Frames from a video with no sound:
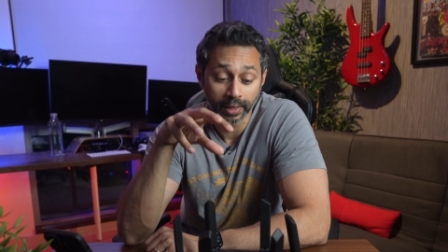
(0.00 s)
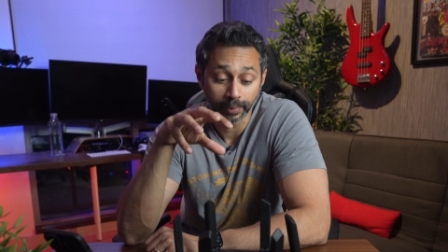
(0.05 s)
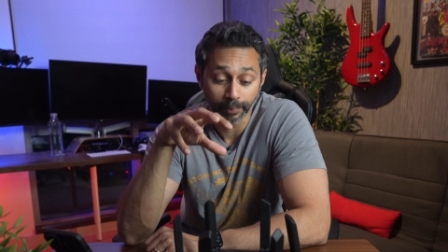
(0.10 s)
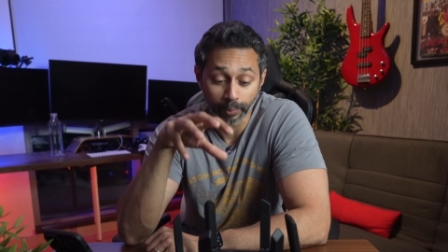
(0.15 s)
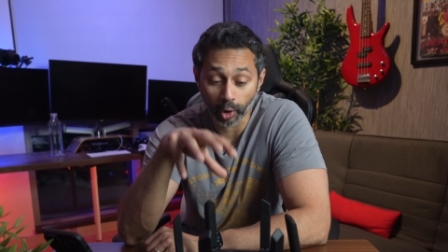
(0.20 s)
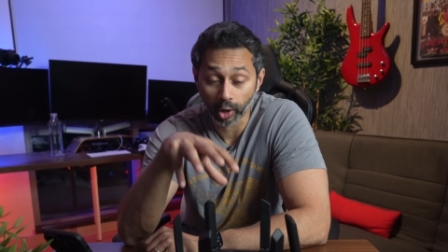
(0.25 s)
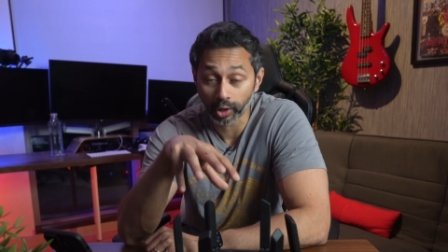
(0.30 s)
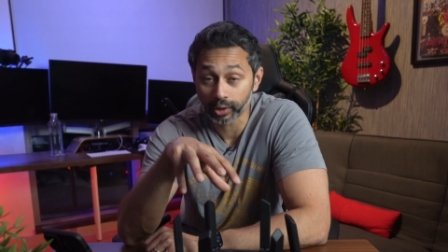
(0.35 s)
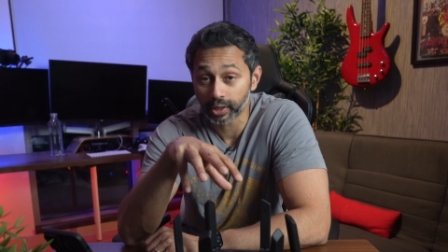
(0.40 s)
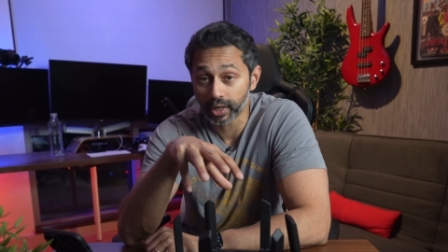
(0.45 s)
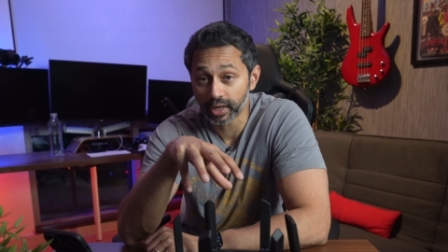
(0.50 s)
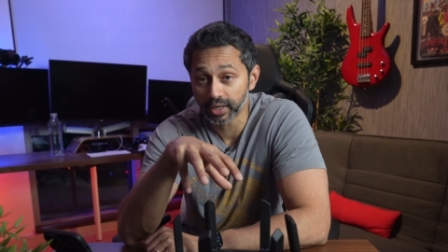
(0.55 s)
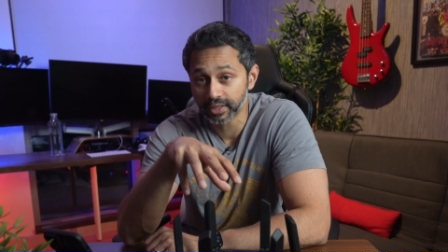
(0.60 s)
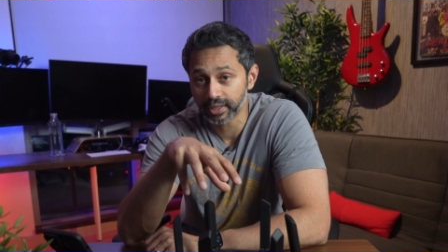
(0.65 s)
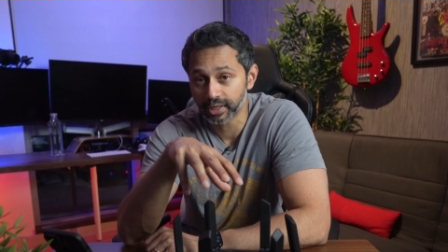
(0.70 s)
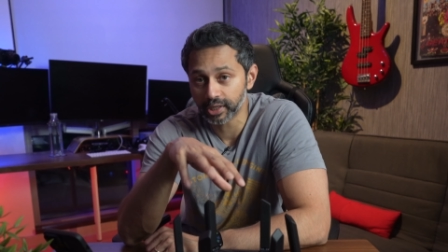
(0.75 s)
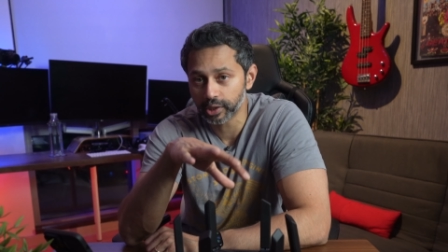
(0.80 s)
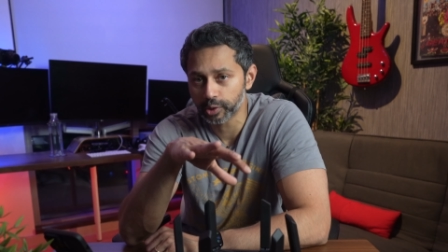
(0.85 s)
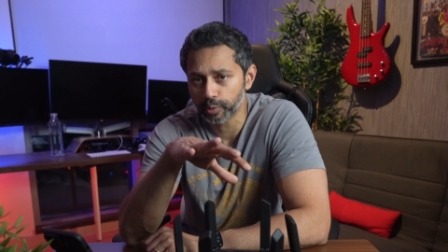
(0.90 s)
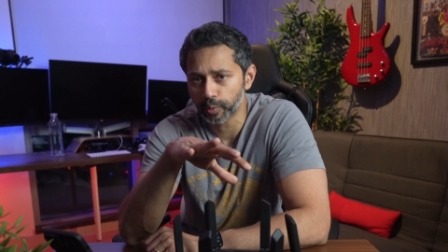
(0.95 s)

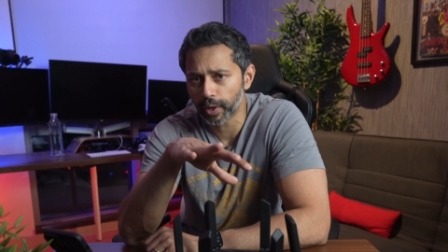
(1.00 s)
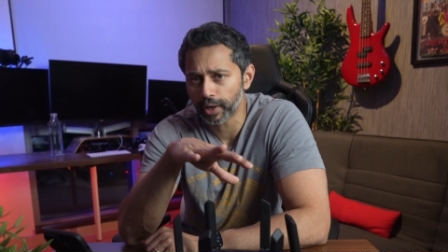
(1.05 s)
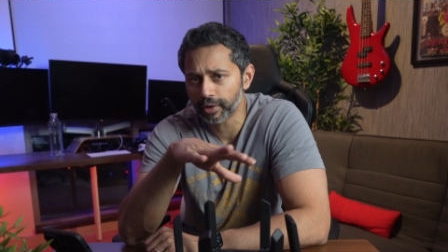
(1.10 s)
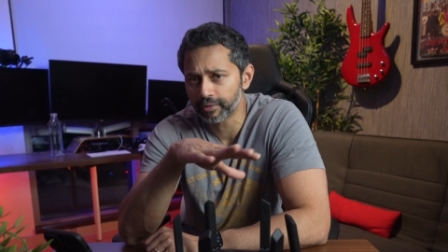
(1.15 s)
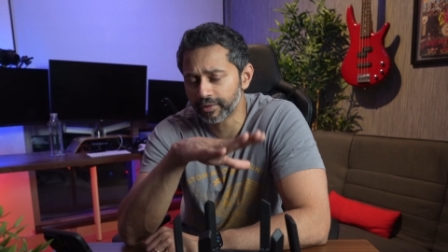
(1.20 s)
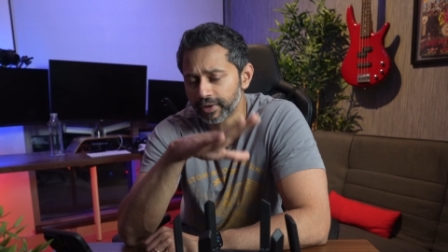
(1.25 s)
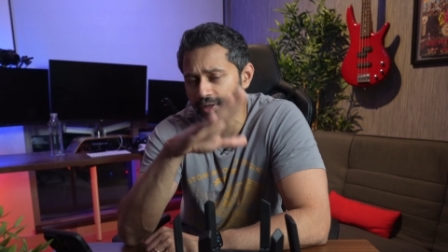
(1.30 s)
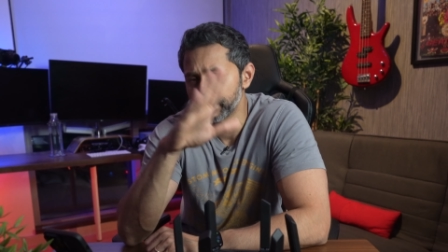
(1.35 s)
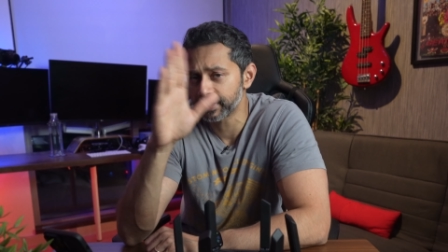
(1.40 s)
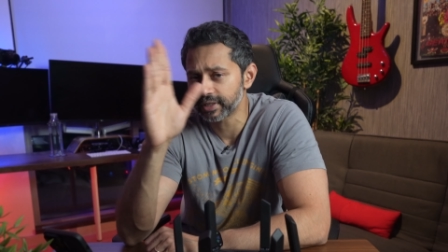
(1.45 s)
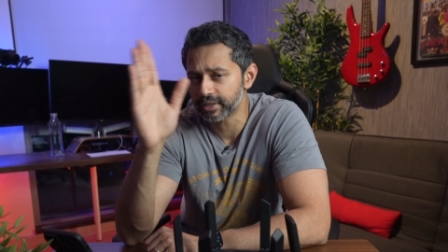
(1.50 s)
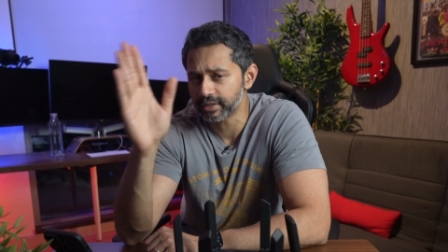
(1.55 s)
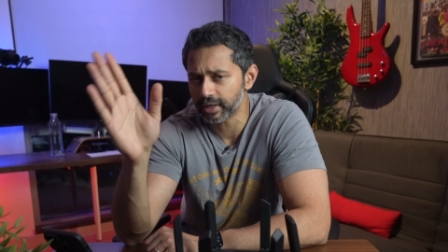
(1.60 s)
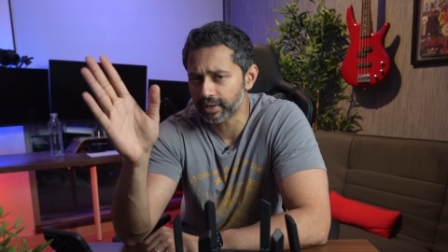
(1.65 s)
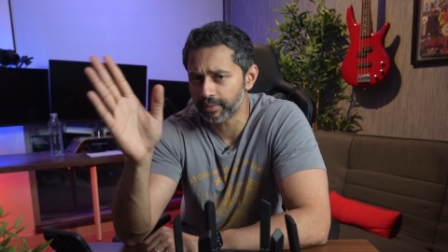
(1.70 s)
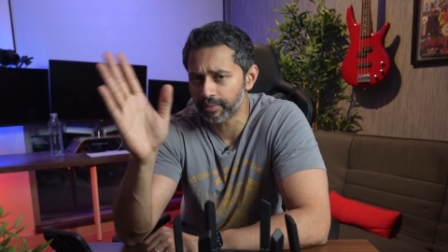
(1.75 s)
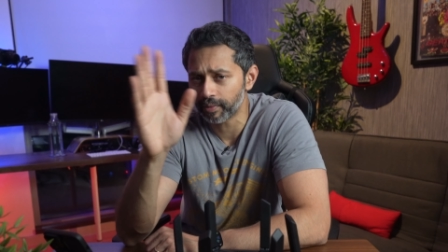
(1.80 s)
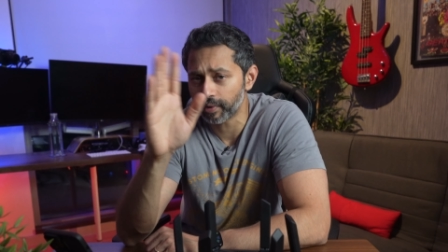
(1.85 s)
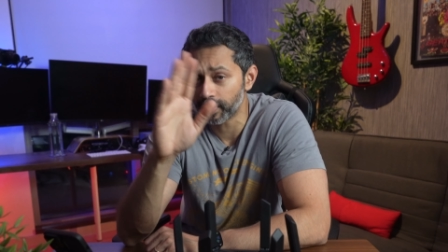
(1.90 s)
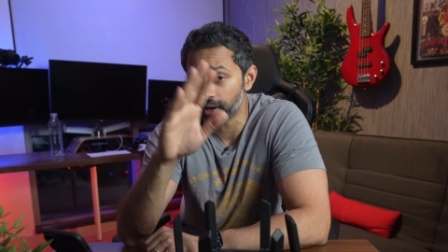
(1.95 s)
broadcasting its Wi-Fi in the
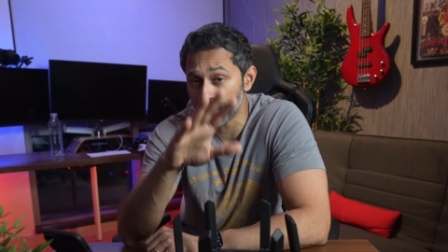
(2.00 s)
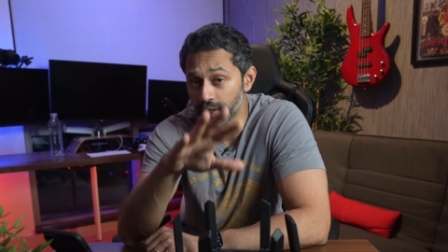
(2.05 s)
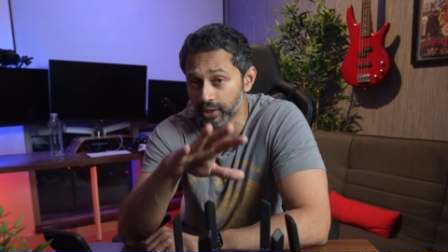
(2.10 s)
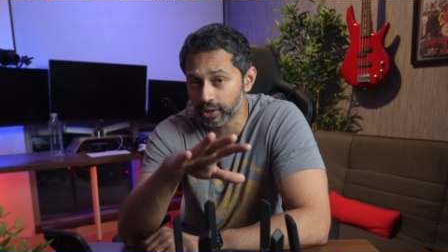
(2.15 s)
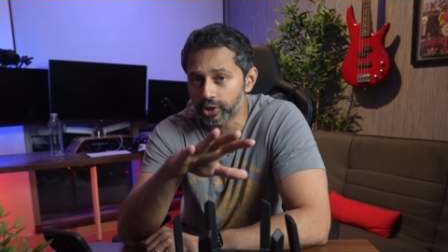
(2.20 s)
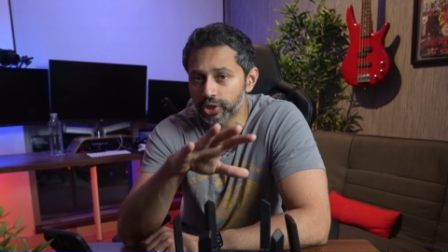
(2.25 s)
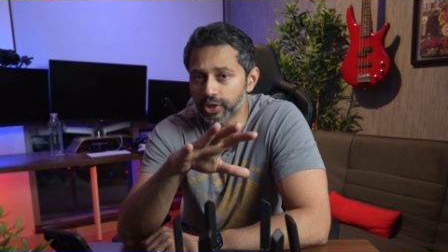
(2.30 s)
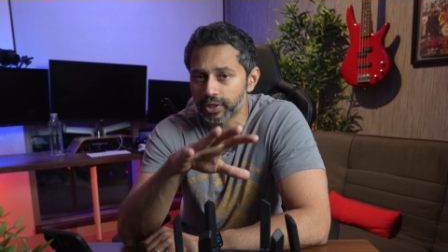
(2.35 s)
same range